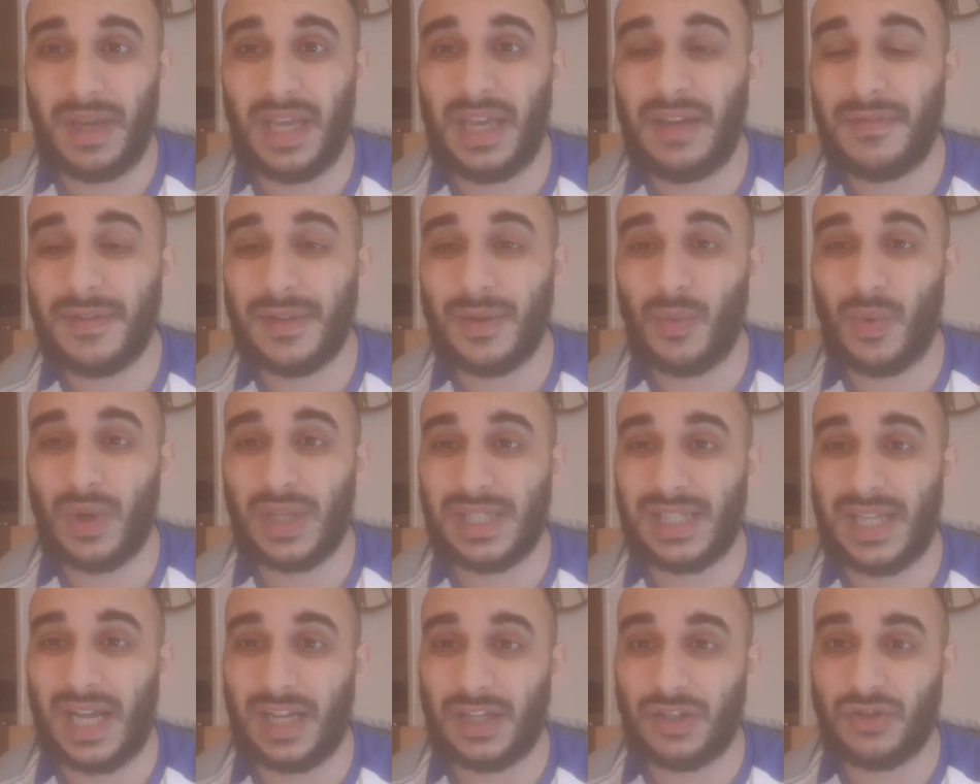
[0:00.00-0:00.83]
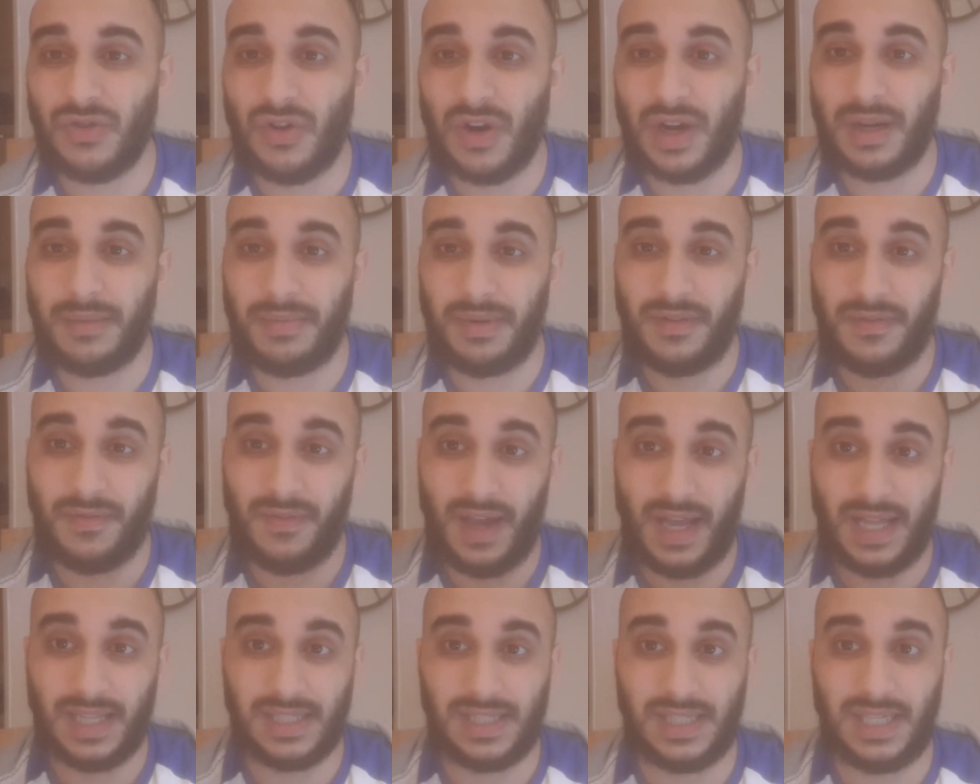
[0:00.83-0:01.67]
Even the ones that are trying to be
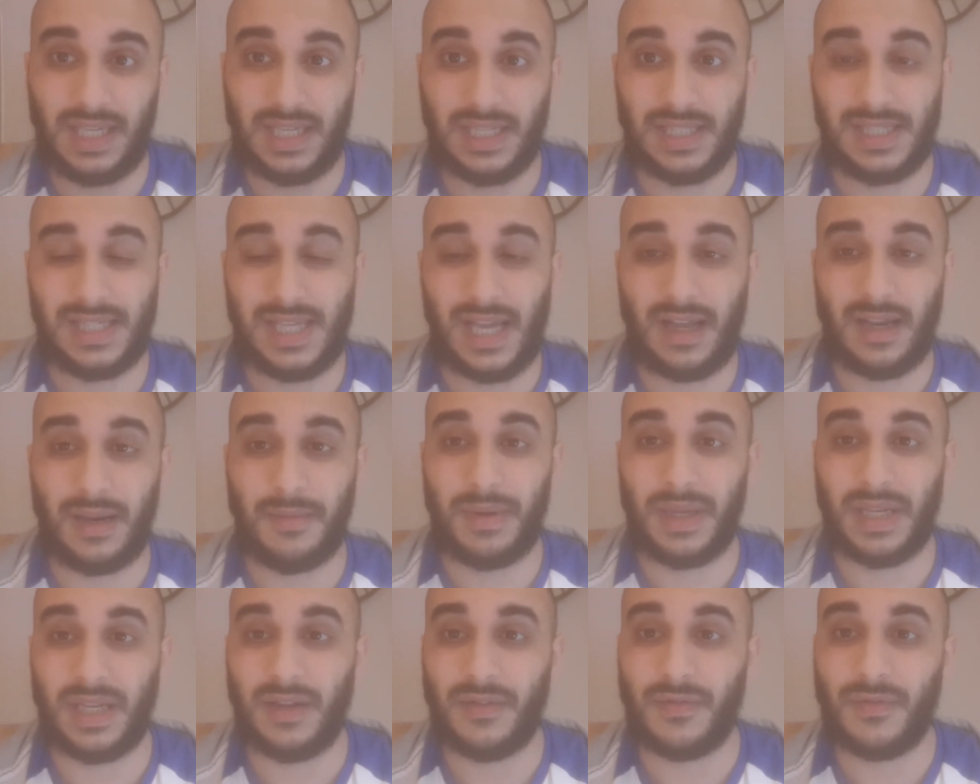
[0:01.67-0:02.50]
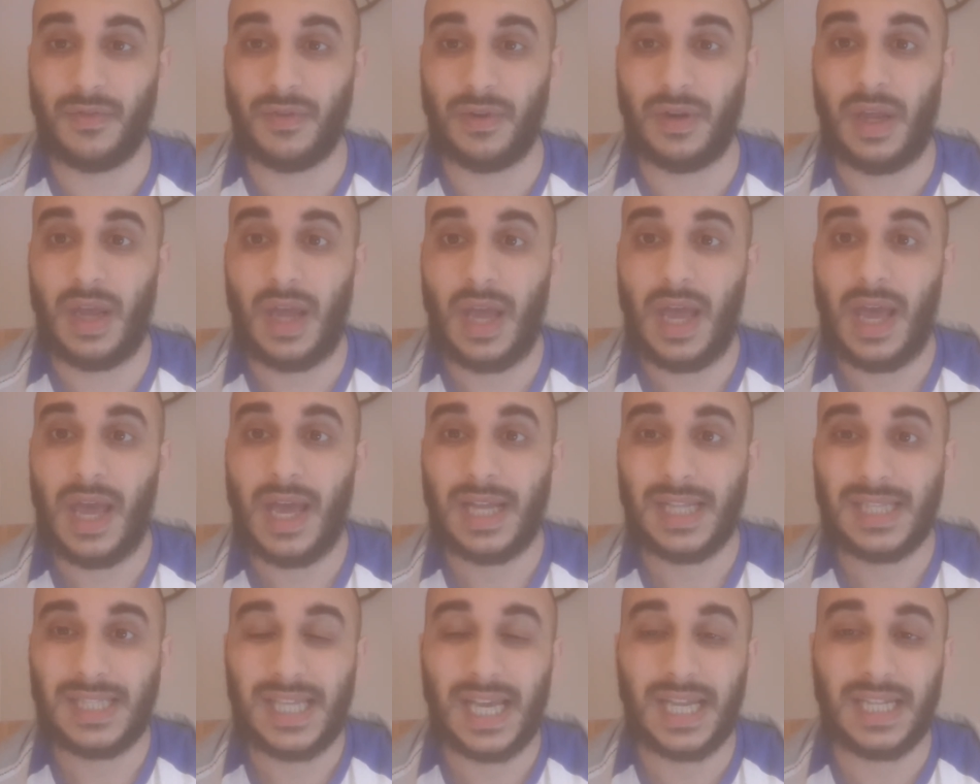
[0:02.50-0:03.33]
fancy and sound a bit different
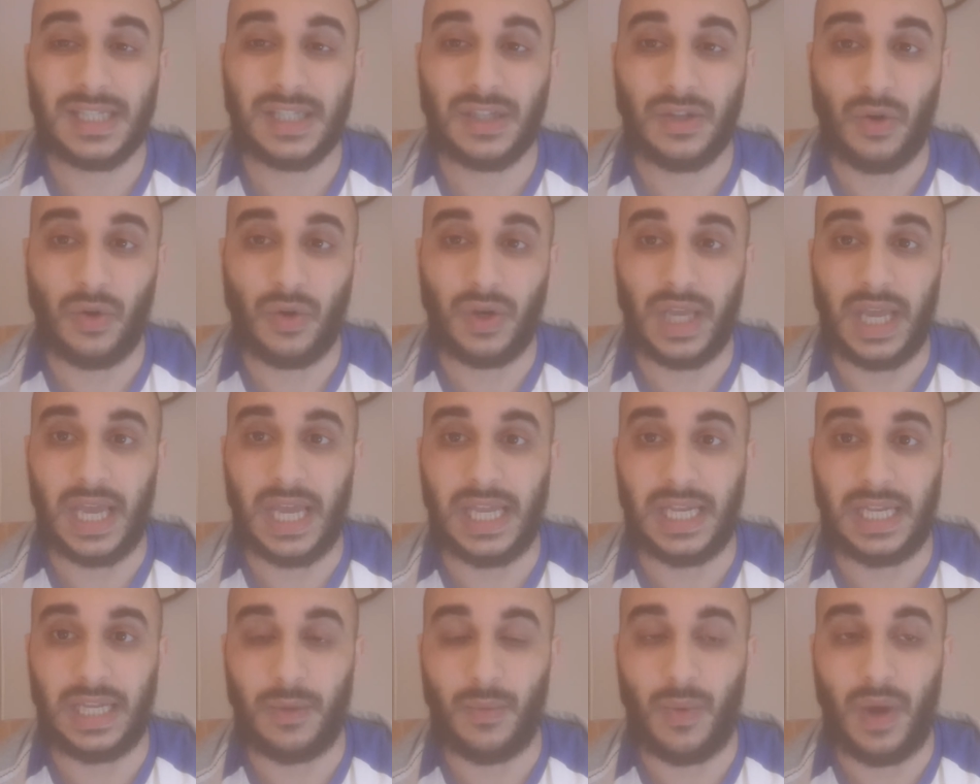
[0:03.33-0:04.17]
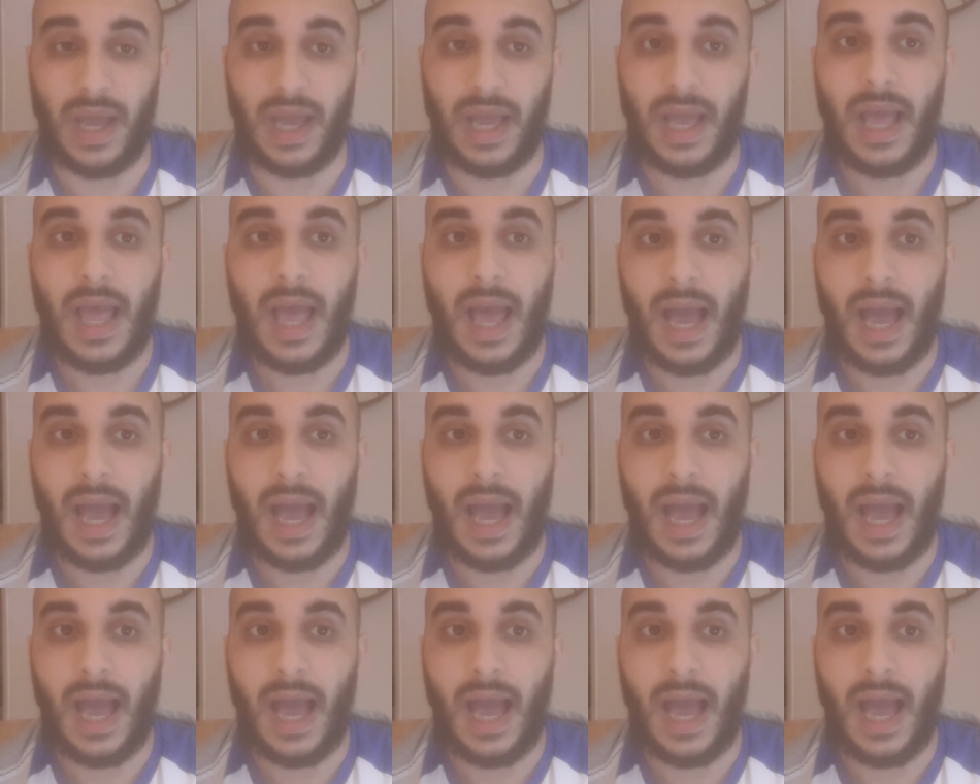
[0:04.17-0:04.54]
tend to not get anywhere.